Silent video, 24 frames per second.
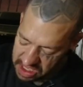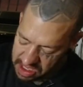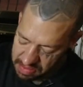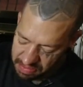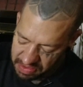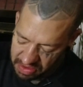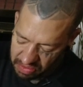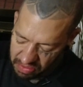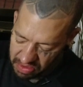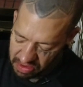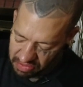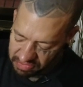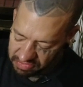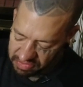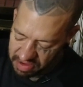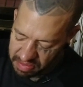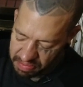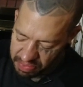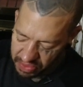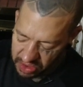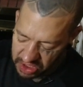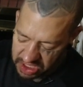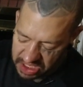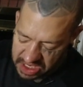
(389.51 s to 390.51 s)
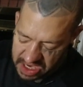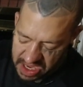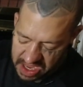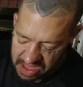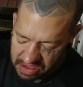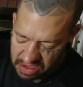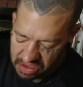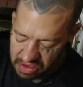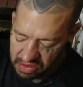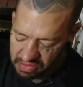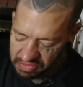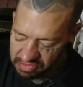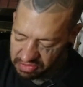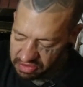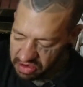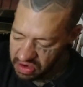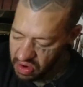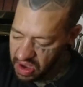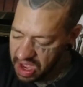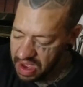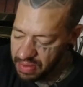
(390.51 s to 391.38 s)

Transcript: Keep it real simple today. Used to,